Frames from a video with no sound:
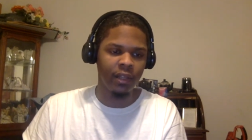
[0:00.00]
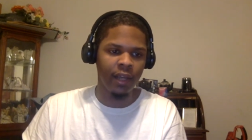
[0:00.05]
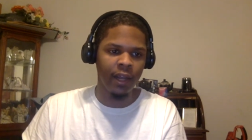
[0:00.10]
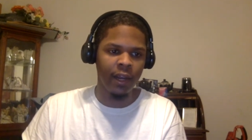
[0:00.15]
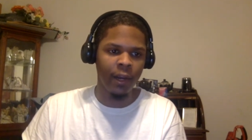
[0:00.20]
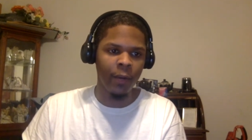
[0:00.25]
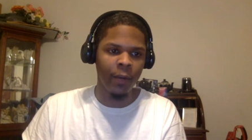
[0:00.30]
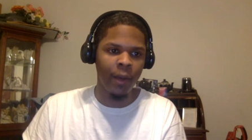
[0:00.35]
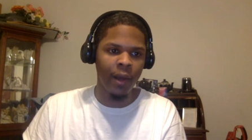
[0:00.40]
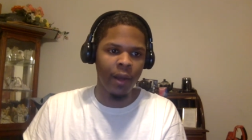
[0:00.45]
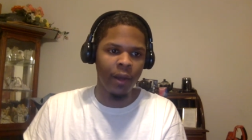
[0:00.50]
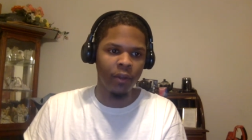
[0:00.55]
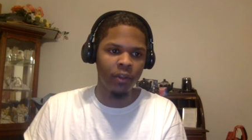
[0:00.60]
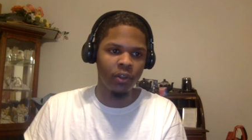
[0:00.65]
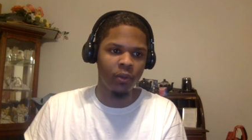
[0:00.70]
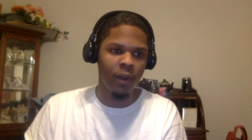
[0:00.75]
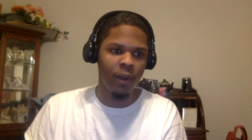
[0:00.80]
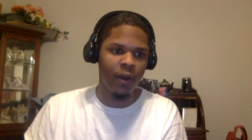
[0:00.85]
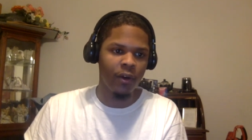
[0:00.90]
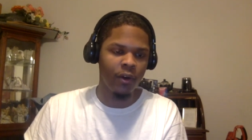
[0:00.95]
Everybody else
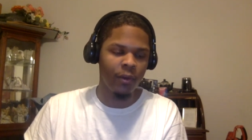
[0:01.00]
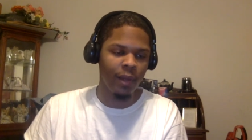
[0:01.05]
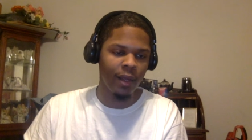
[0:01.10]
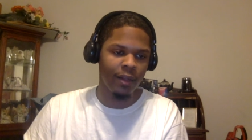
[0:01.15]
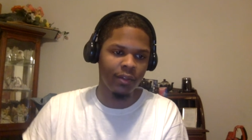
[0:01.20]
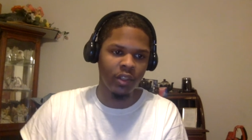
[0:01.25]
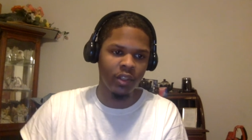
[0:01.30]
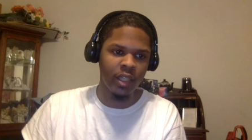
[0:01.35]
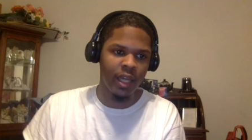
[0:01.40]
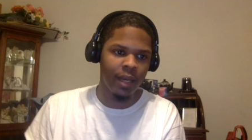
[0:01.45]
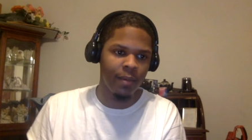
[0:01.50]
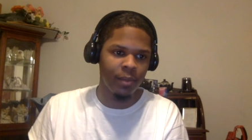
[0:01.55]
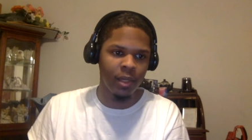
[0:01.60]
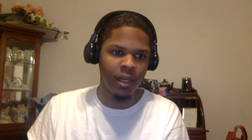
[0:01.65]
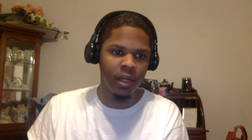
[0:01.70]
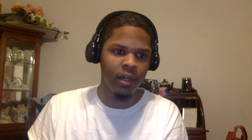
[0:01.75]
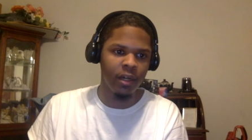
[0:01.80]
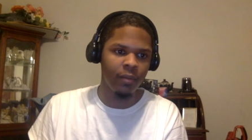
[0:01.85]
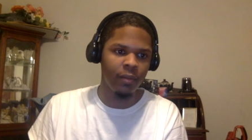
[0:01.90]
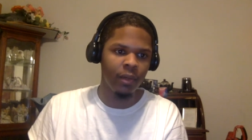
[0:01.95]
around him have stepped
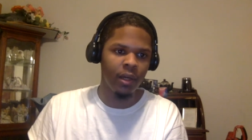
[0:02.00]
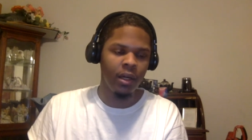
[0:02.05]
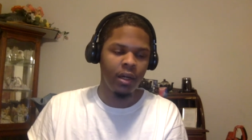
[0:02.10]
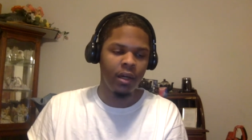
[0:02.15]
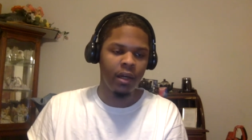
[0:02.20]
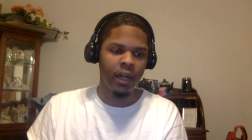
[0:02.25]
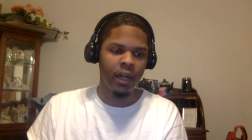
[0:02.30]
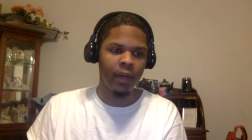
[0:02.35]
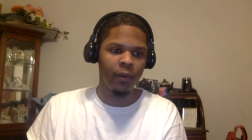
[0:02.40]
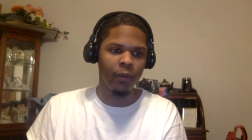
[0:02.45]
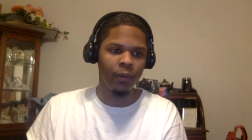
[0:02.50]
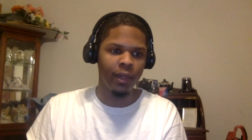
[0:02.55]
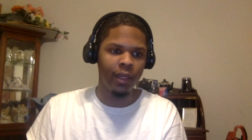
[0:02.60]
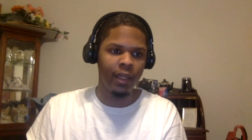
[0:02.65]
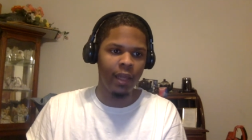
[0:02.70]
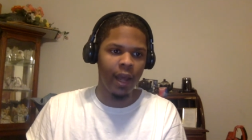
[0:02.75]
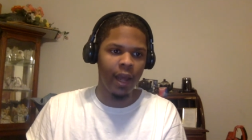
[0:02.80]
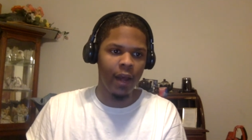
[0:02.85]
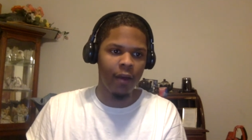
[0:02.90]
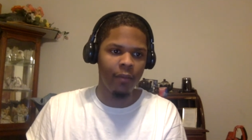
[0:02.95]
up and really
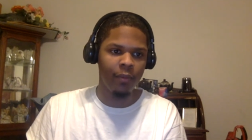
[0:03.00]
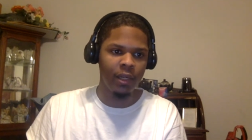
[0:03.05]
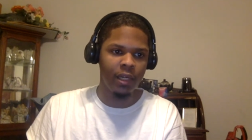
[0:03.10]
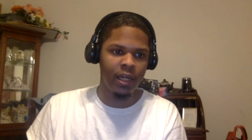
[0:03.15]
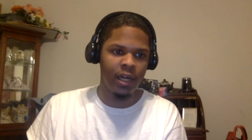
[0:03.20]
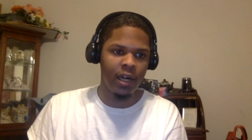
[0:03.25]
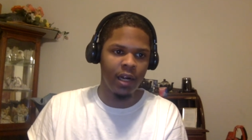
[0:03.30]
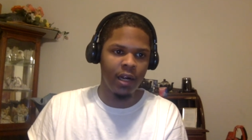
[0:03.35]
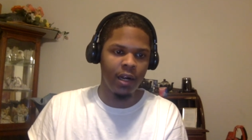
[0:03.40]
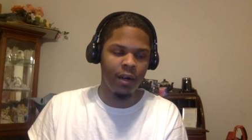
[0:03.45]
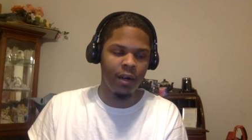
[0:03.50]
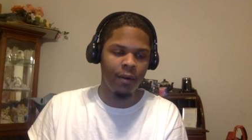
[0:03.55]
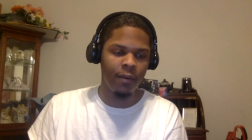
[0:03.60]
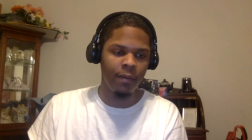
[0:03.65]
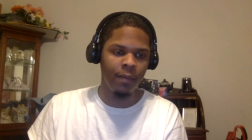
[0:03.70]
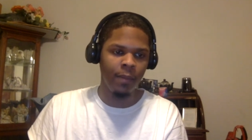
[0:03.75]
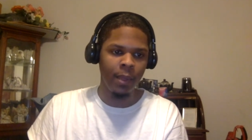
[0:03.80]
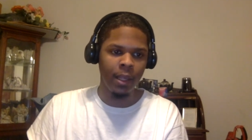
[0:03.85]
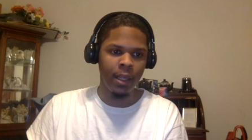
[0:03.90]
have become